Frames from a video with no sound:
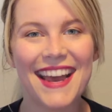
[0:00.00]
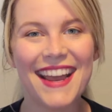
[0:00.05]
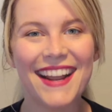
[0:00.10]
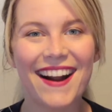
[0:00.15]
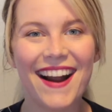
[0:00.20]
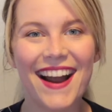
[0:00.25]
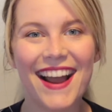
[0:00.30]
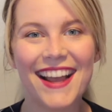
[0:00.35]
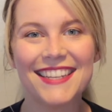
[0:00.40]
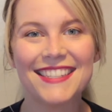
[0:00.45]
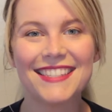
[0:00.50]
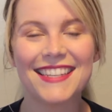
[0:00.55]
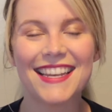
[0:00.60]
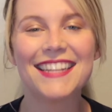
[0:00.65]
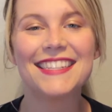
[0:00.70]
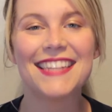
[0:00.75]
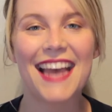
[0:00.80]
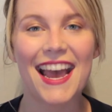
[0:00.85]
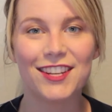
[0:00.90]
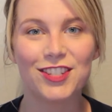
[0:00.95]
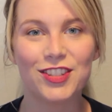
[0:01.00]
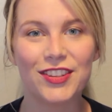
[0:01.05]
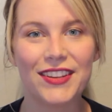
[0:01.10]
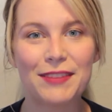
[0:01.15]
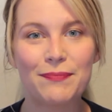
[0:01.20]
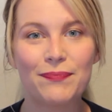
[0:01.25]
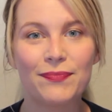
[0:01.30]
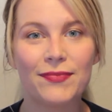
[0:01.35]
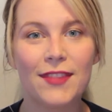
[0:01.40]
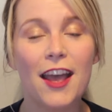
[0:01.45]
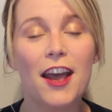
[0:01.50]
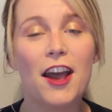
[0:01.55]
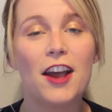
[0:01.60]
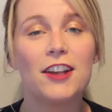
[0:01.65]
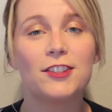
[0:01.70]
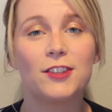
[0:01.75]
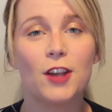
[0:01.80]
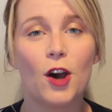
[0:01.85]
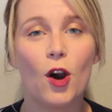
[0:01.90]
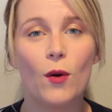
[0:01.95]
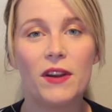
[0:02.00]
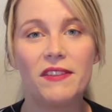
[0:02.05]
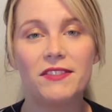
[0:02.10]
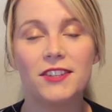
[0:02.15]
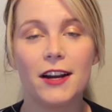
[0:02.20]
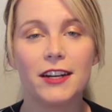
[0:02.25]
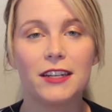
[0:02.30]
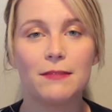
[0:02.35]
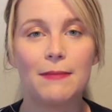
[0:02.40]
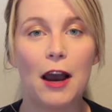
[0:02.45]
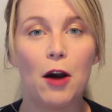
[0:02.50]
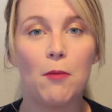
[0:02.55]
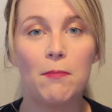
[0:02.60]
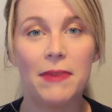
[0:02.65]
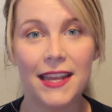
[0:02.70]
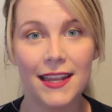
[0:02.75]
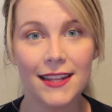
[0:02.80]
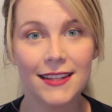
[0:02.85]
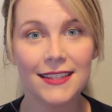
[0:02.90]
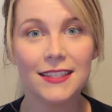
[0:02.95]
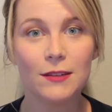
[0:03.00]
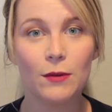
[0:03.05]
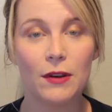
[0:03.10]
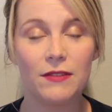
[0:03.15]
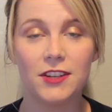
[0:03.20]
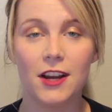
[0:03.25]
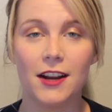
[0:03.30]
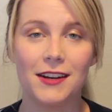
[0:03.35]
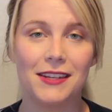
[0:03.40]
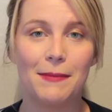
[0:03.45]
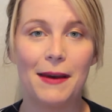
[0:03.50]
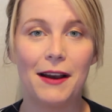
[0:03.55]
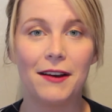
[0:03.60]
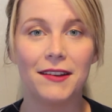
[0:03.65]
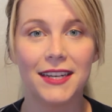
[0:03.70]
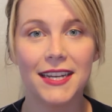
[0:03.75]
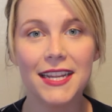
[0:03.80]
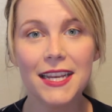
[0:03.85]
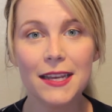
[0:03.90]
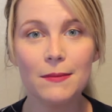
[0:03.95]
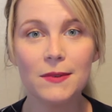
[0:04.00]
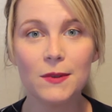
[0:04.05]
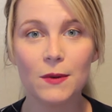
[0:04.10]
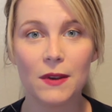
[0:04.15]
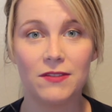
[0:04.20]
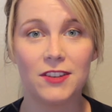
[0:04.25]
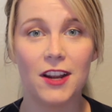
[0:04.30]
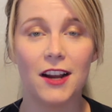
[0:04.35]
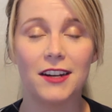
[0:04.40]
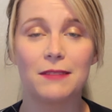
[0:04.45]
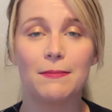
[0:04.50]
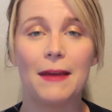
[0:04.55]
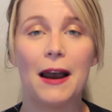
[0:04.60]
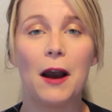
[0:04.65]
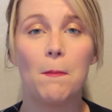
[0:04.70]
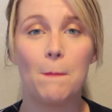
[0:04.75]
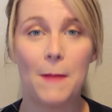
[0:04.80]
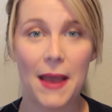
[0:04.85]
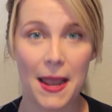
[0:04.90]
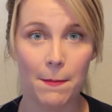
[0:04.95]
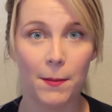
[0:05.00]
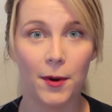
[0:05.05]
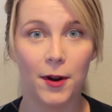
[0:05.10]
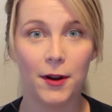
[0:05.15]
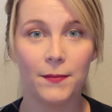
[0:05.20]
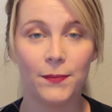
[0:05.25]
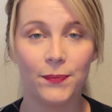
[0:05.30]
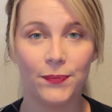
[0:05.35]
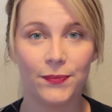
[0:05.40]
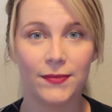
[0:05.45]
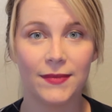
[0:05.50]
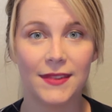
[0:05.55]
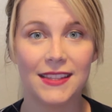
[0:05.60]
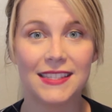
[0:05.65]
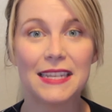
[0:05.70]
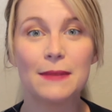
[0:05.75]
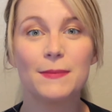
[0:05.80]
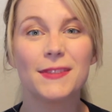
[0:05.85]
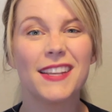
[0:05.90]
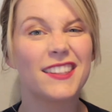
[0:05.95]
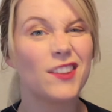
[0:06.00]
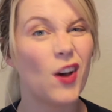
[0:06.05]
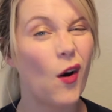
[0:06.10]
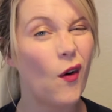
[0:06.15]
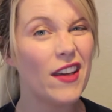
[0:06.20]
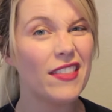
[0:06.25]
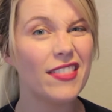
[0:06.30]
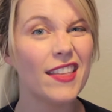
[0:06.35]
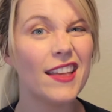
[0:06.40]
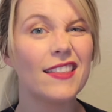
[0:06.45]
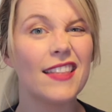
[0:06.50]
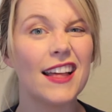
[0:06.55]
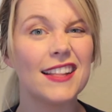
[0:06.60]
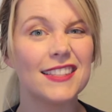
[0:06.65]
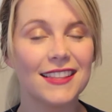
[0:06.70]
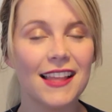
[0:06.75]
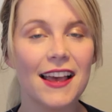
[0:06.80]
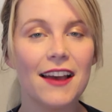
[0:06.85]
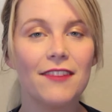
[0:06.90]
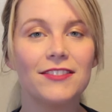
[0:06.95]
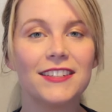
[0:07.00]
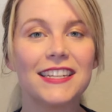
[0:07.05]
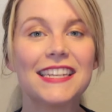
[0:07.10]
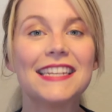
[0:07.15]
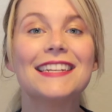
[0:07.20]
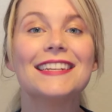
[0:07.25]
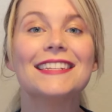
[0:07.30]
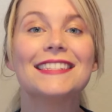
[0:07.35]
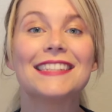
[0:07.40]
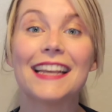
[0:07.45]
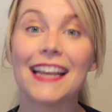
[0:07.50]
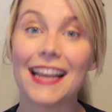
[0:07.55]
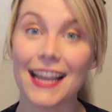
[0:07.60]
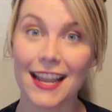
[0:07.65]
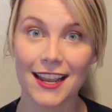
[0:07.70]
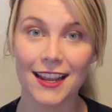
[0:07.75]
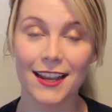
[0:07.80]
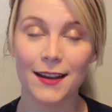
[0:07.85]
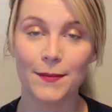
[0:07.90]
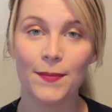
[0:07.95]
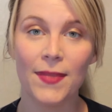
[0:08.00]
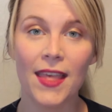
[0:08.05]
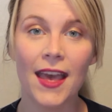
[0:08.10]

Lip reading: Hey guys, it's Ashley. So we've talked about pens, we've talked about nibs, we've talked about paper. Seems like the only thing that's left is ink.